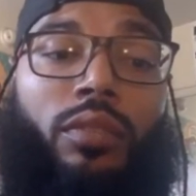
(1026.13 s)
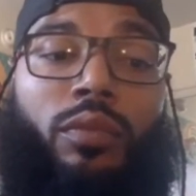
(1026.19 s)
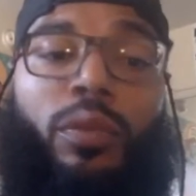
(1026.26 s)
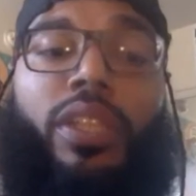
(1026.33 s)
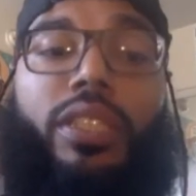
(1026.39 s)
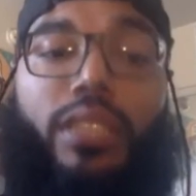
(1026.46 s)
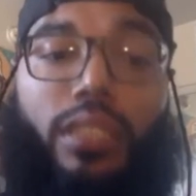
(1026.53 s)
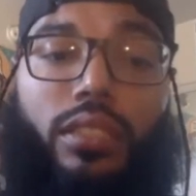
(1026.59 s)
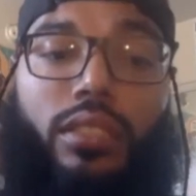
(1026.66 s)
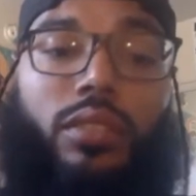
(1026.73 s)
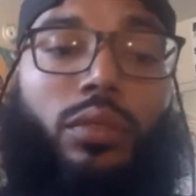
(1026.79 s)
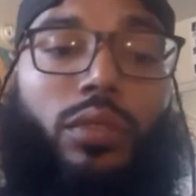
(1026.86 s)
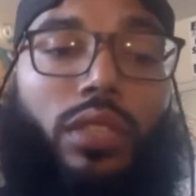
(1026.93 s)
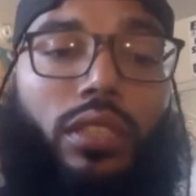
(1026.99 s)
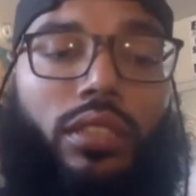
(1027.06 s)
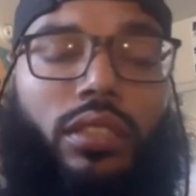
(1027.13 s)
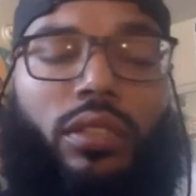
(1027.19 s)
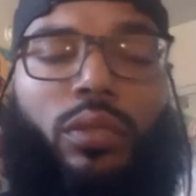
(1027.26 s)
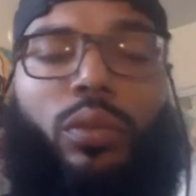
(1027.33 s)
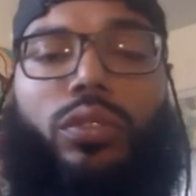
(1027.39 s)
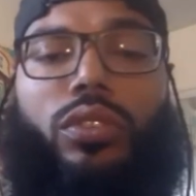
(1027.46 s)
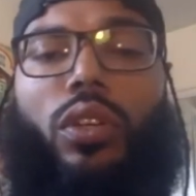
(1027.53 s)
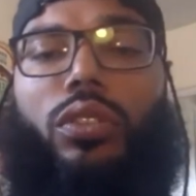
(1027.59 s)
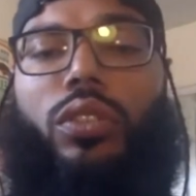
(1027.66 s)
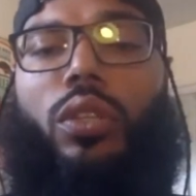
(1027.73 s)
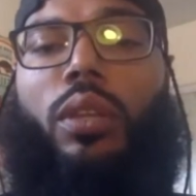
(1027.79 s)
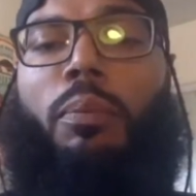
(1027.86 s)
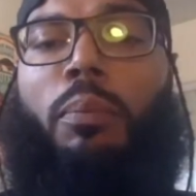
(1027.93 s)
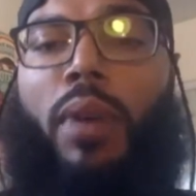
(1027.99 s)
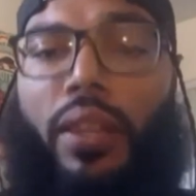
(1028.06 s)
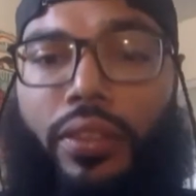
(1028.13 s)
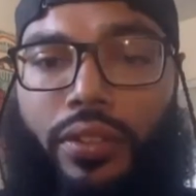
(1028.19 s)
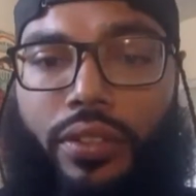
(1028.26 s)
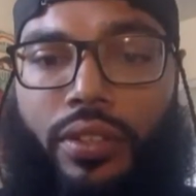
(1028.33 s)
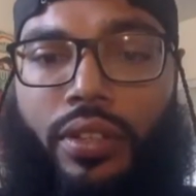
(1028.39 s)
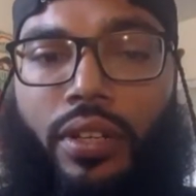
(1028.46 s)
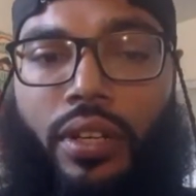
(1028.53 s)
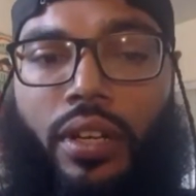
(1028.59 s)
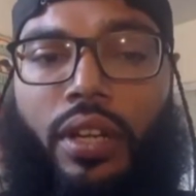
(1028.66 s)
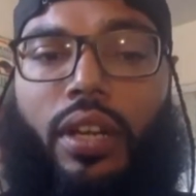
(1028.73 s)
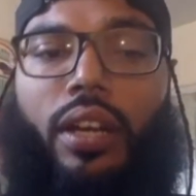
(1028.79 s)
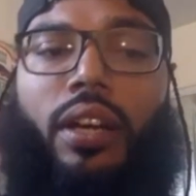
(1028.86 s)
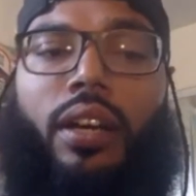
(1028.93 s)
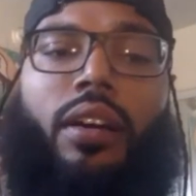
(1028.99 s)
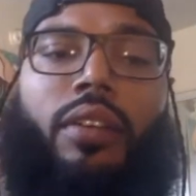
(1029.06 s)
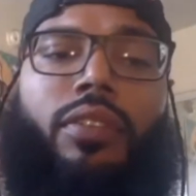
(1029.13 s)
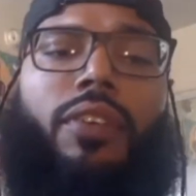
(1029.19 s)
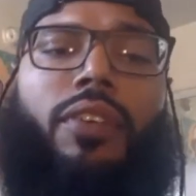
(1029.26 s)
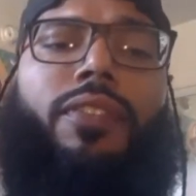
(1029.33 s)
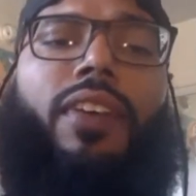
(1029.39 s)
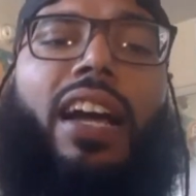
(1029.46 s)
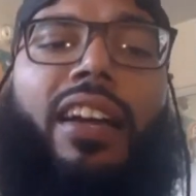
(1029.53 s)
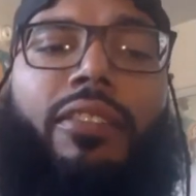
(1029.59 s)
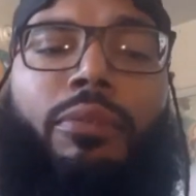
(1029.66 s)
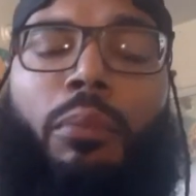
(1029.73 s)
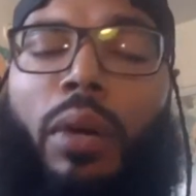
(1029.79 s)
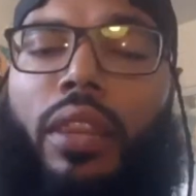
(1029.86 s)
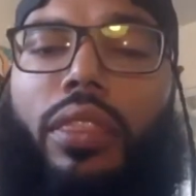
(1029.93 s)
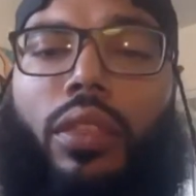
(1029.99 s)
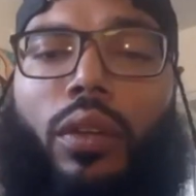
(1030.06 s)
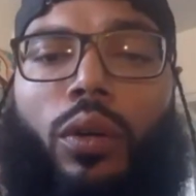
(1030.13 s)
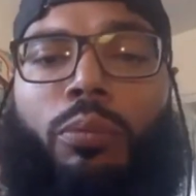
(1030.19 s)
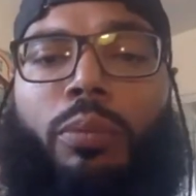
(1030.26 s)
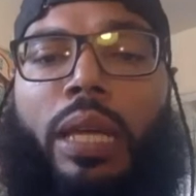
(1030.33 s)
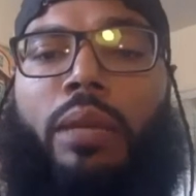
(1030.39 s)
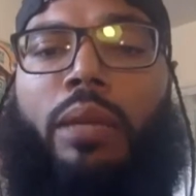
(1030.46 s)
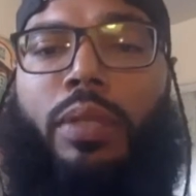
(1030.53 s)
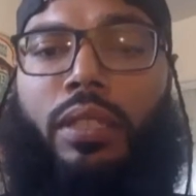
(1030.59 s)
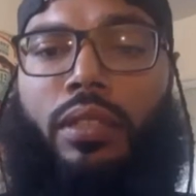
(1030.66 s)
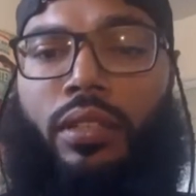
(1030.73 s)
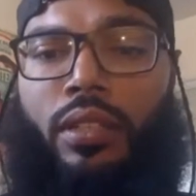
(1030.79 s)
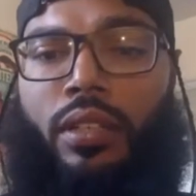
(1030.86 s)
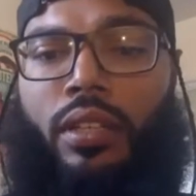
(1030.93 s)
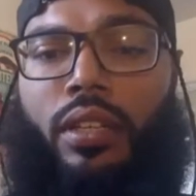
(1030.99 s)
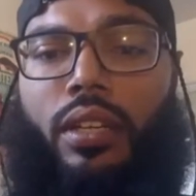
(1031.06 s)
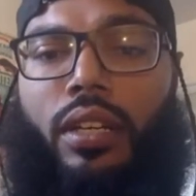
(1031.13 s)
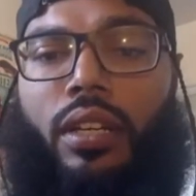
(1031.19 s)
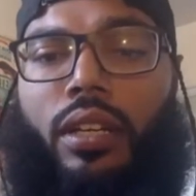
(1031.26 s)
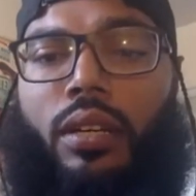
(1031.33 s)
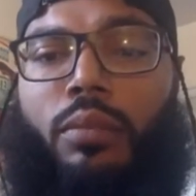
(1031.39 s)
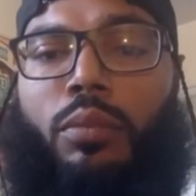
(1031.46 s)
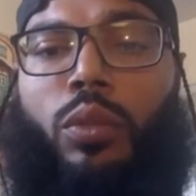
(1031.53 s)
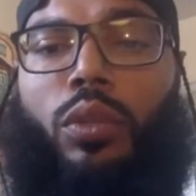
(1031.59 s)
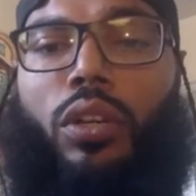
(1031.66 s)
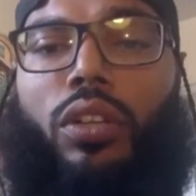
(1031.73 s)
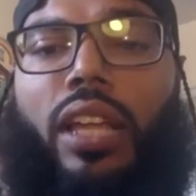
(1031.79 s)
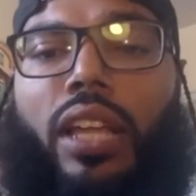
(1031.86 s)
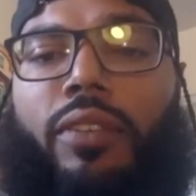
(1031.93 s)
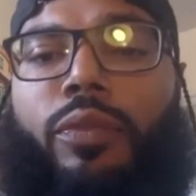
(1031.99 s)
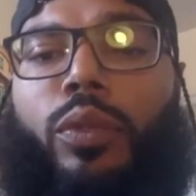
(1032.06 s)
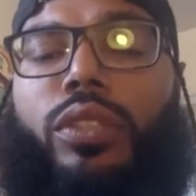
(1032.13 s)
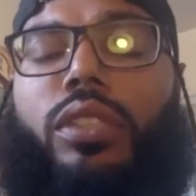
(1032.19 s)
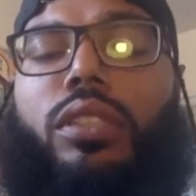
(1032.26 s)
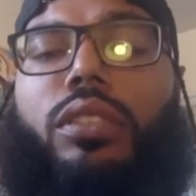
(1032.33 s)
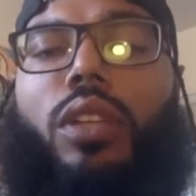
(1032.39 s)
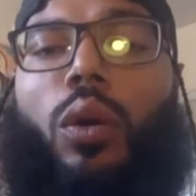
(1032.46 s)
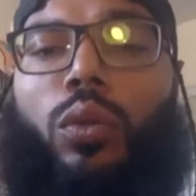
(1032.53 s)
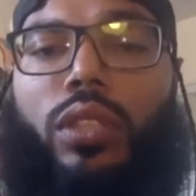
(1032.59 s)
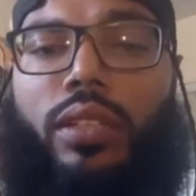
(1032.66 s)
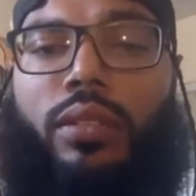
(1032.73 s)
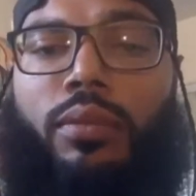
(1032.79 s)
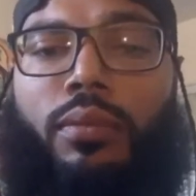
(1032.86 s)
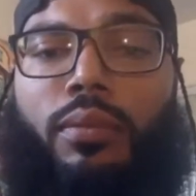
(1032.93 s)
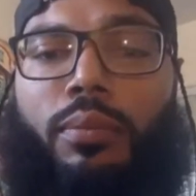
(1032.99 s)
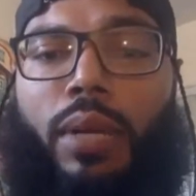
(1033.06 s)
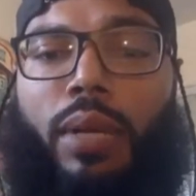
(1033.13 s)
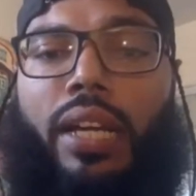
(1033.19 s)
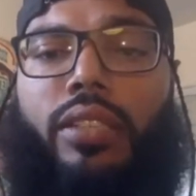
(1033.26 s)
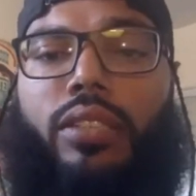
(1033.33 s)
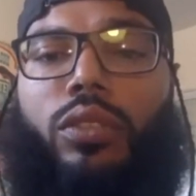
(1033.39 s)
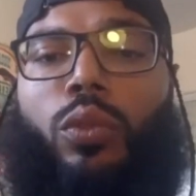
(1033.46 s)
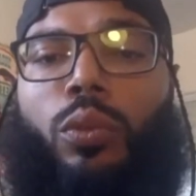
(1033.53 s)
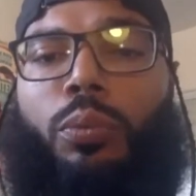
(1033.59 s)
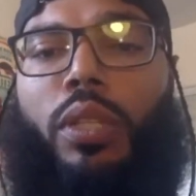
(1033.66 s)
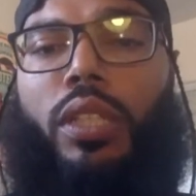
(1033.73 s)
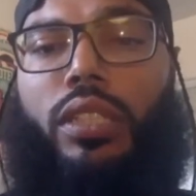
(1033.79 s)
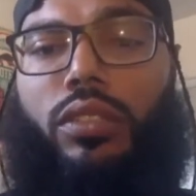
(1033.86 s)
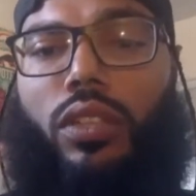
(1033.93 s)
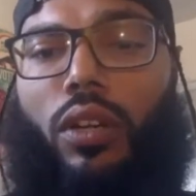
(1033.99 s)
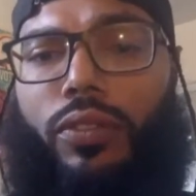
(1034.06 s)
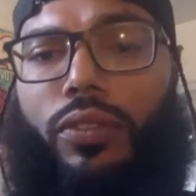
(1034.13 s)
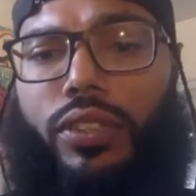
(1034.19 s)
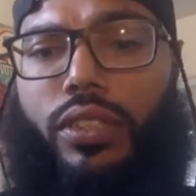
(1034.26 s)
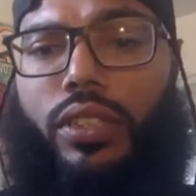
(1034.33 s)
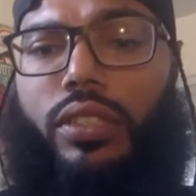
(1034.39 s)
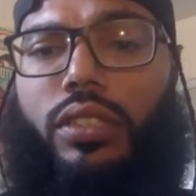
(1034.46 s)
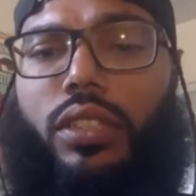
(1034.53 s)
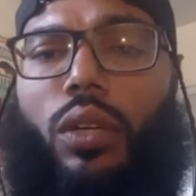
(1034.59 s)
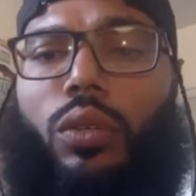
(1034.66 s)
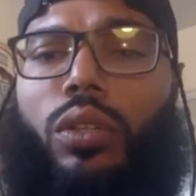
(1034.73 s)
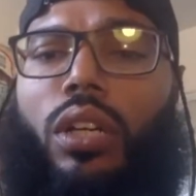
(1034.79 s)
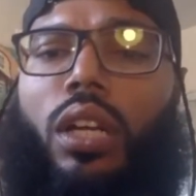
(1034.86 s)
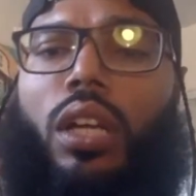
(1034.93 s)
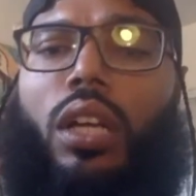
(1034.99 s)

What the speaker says: recent student who was also the mother of a 5-month-old baby, who her life was stolen by a school police officer. And so,